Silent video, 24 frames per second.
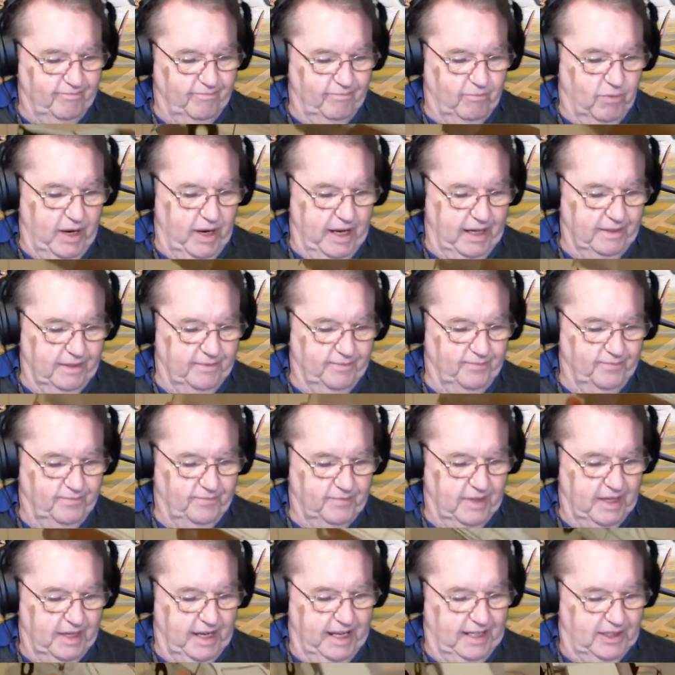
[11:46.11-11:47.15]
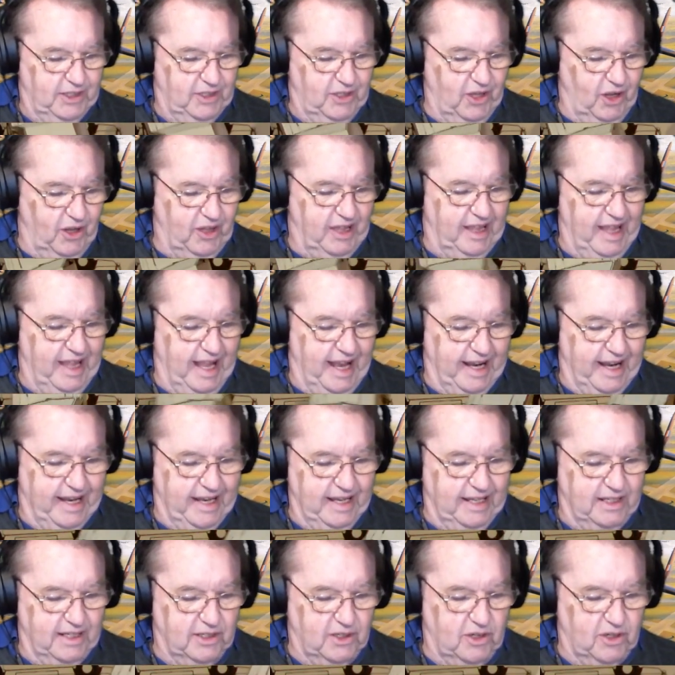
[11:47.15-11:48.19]
well, it's not like
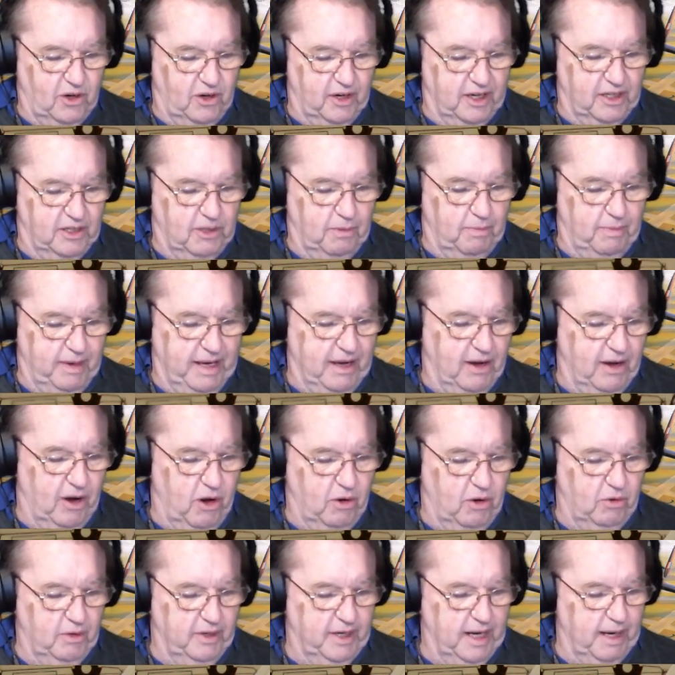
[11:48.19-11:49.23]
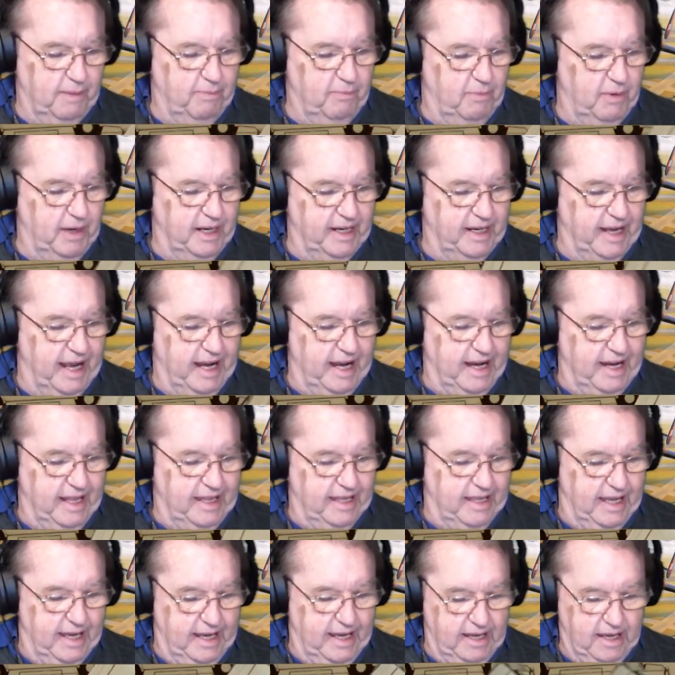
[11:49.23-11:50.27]
it's going to be held up by
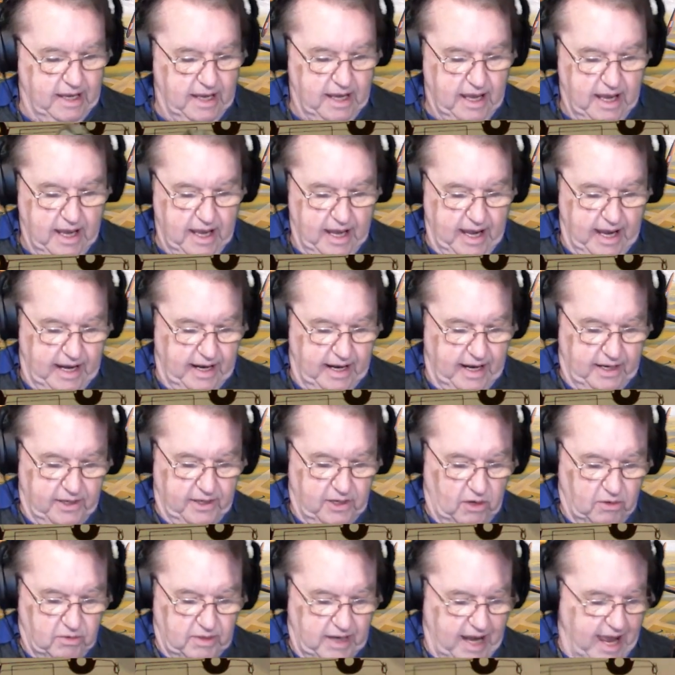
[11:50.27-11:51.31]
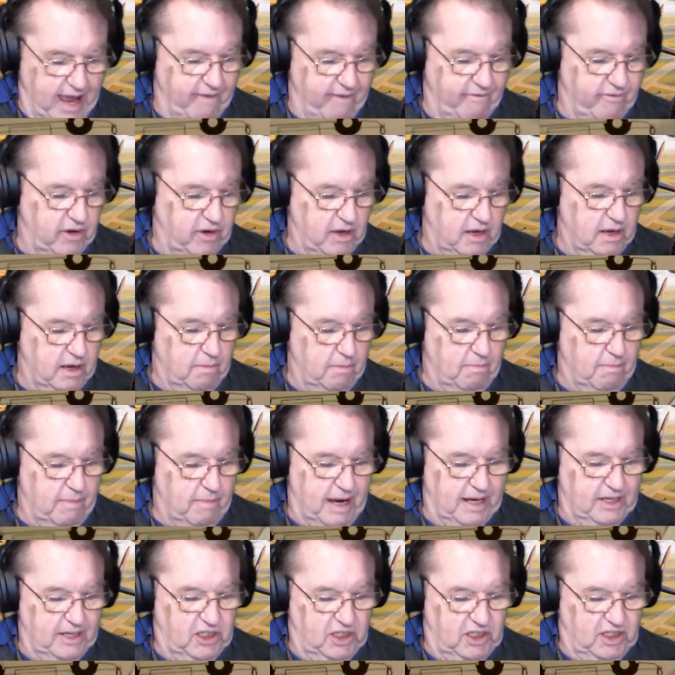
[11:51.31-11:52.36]
anything, and I don't have
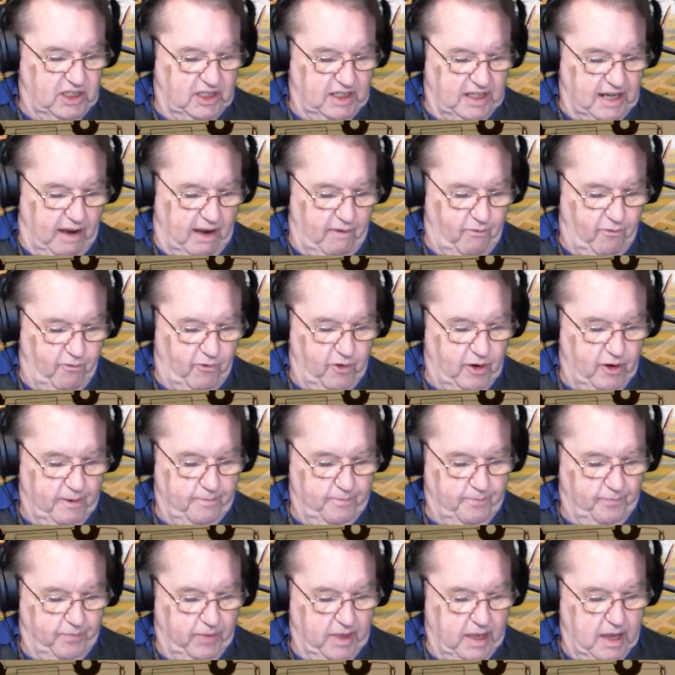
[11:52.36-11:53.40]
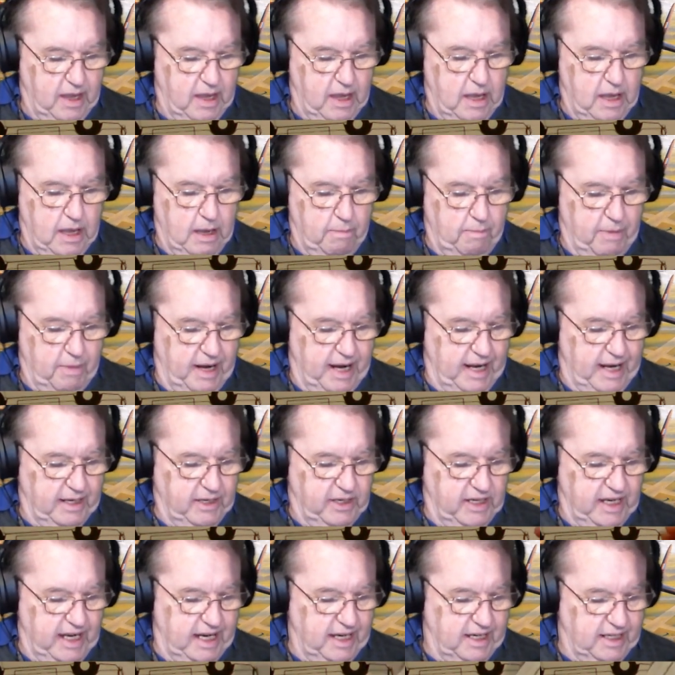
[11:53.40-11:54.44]
much stuff, but I
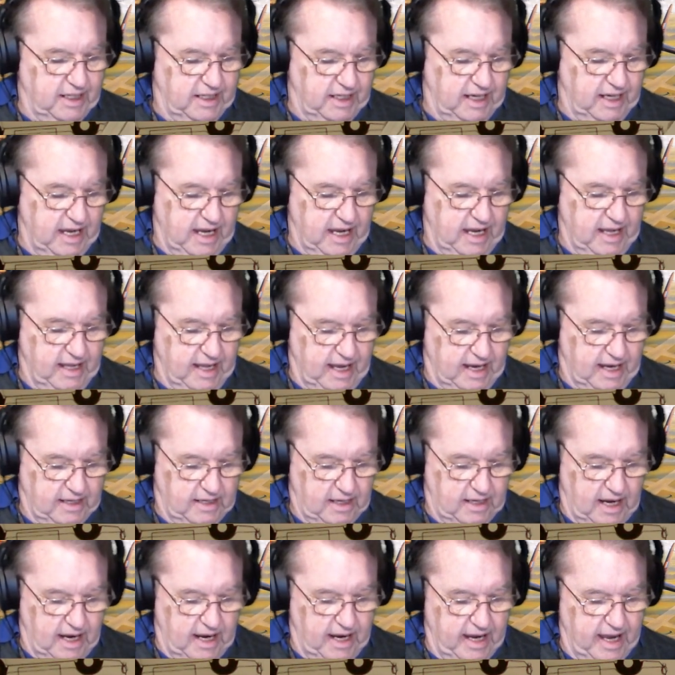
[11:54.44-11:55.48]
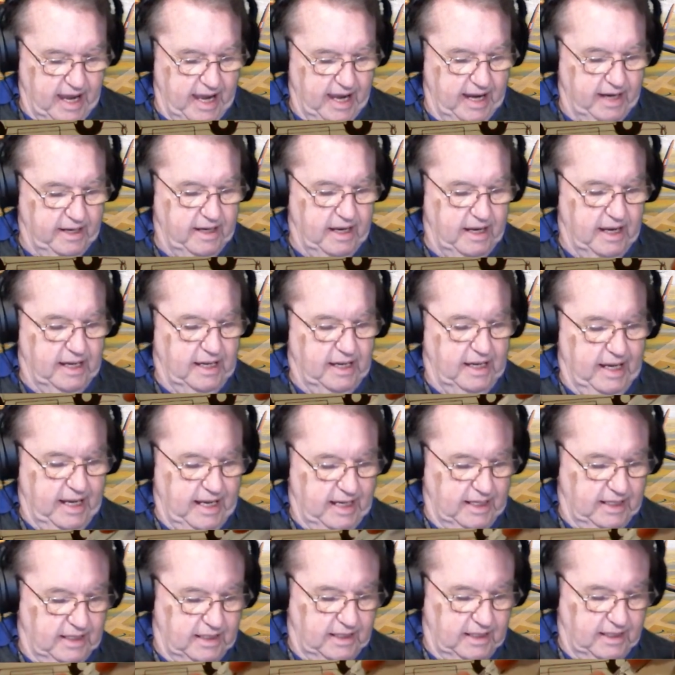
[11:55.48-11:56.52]
did see that I had at
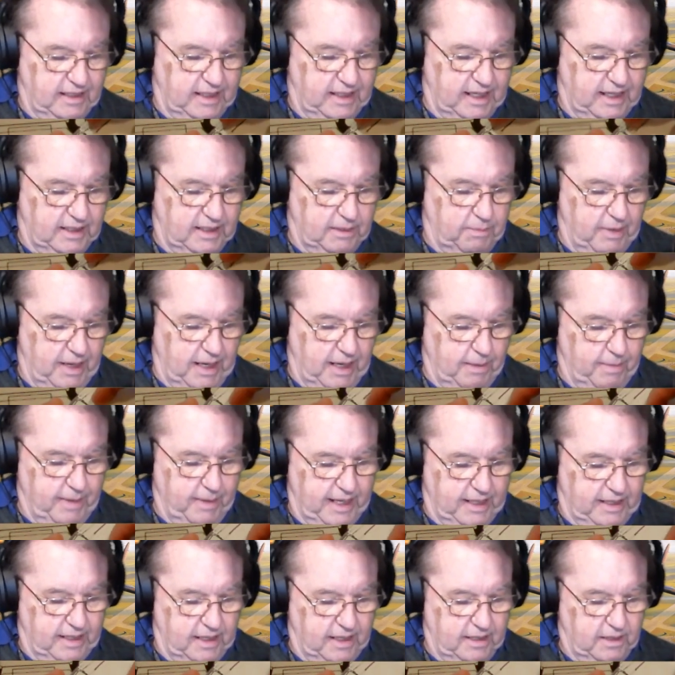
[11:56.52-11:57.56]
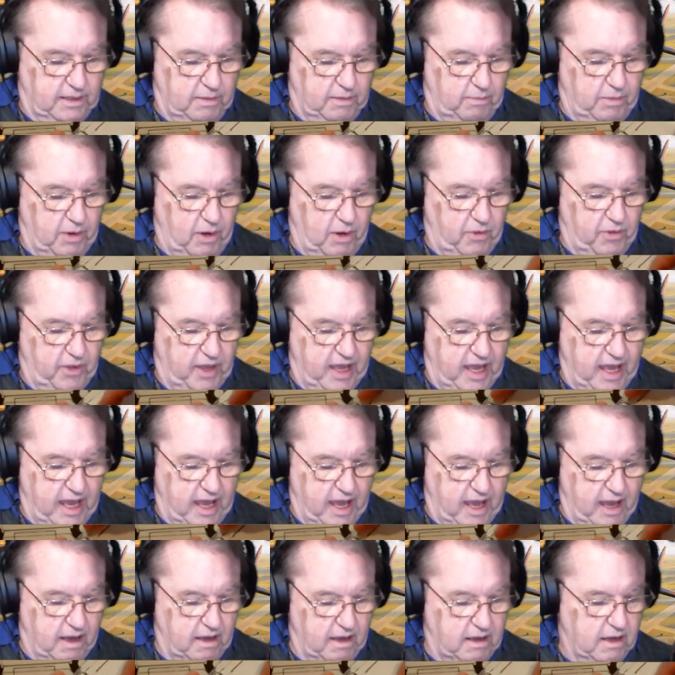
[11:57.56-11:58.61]
least 6 millimeters both
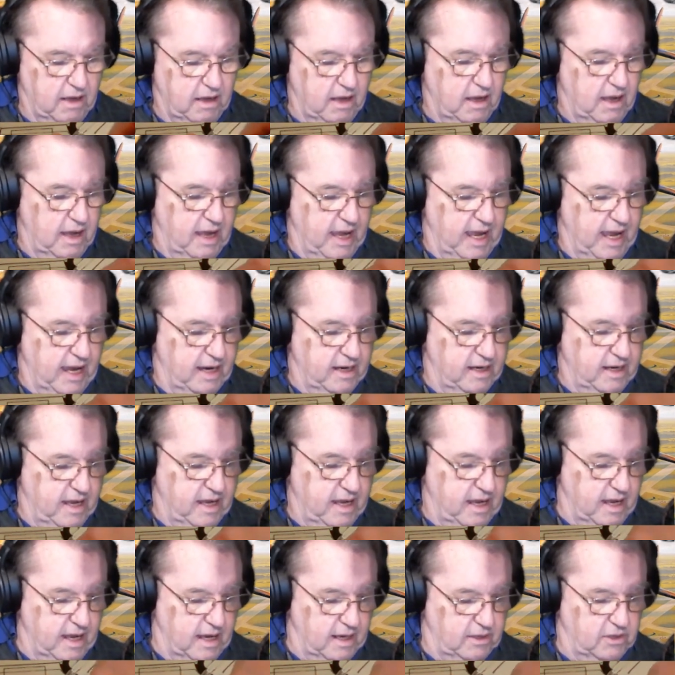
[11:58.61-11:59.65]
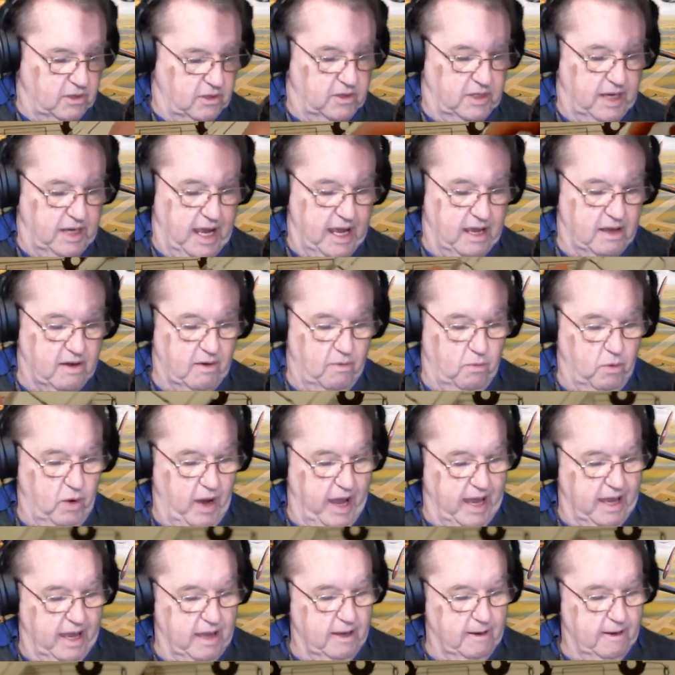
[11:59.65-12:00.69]
here and here to take
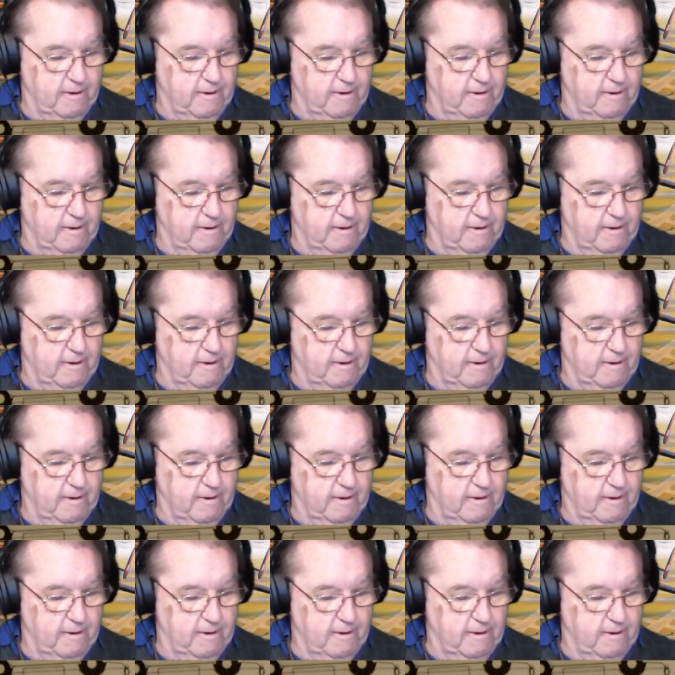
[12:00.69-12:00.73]
away,